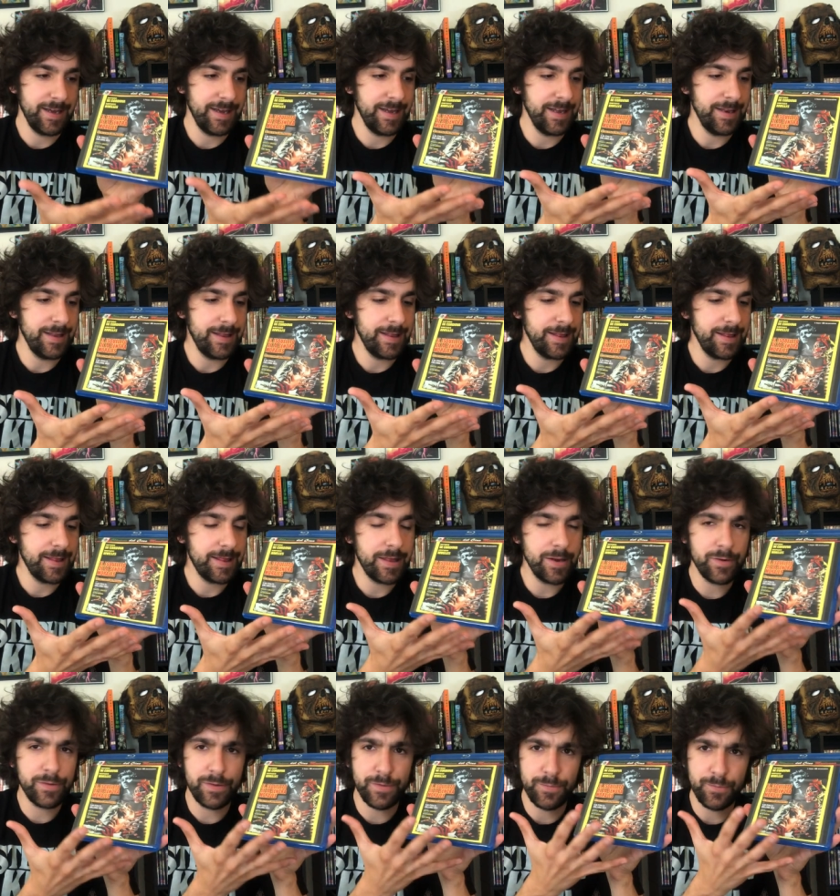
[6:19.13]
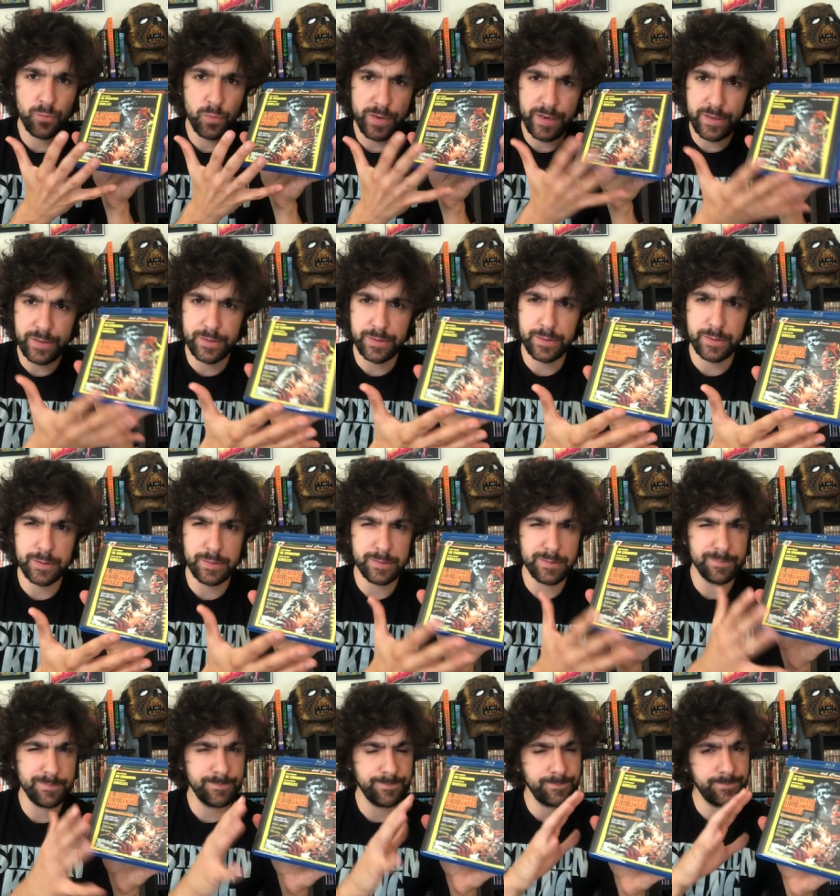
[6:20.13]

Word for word: And there's a real